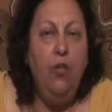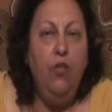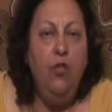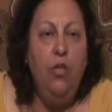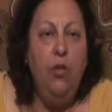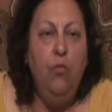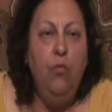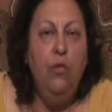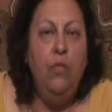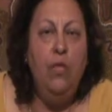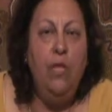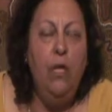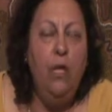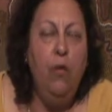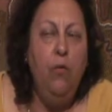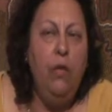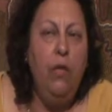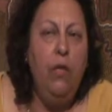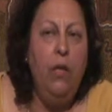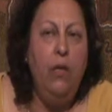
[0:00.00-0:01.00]
She was here
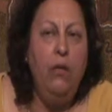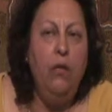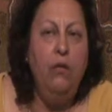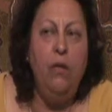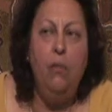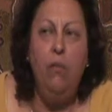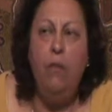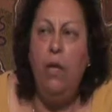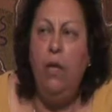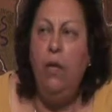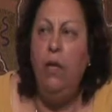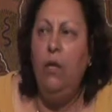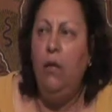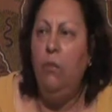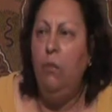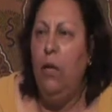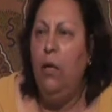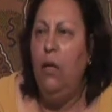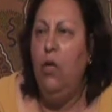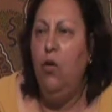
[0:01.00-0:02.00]
with us, and
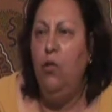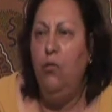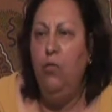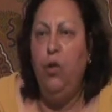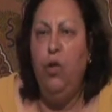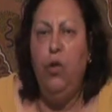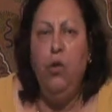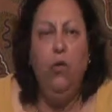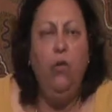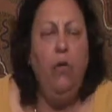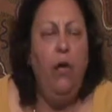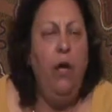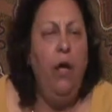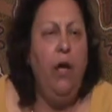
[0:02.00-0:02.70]
many of you